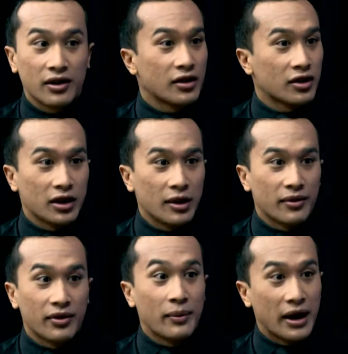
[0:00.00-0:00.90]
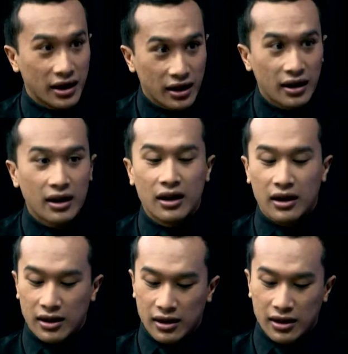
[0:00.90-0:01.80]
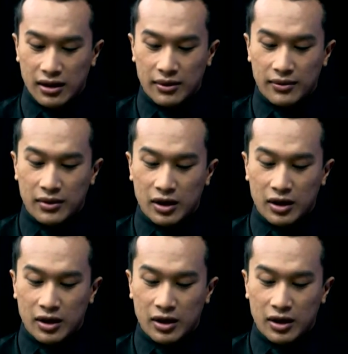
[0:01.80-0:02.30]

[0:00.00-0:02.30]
another club of the many. It